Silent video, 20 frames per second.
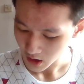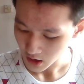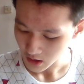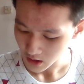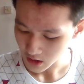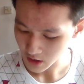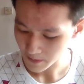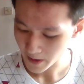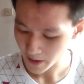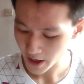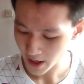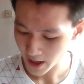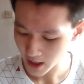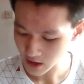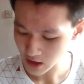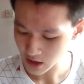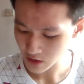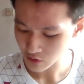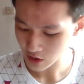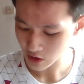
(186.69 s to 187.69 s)
It can
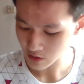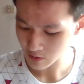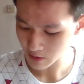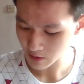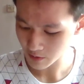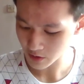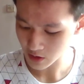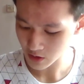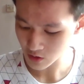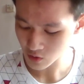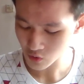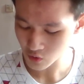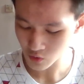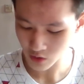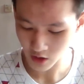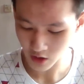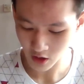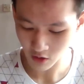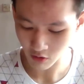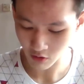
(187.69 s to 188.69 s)
transfer protein to
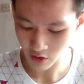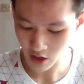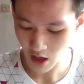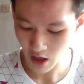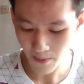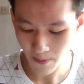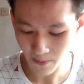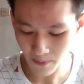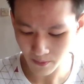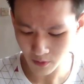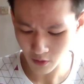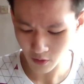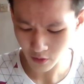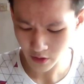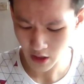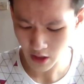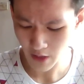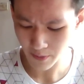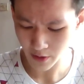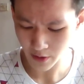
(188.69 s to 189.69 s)
the Golgi
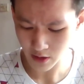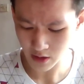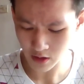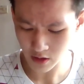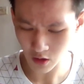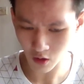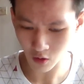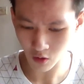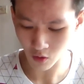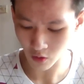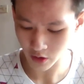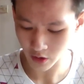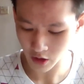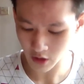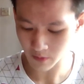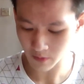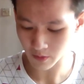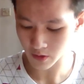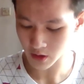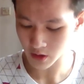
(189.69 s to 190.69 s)
apparatus or Golgi
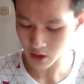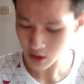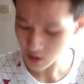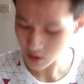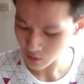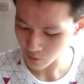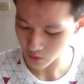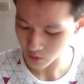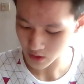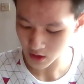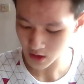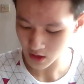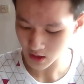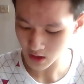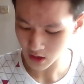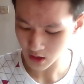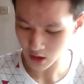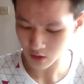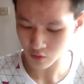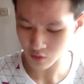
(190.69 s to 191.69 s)
bodies within
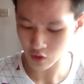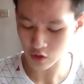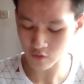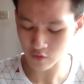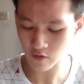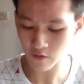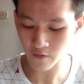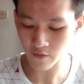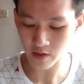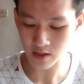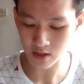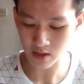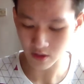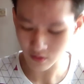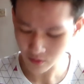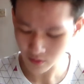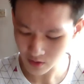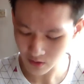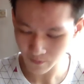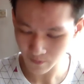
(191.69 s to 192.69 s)
the transport
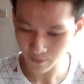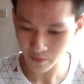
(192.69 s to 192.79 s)
vesicles.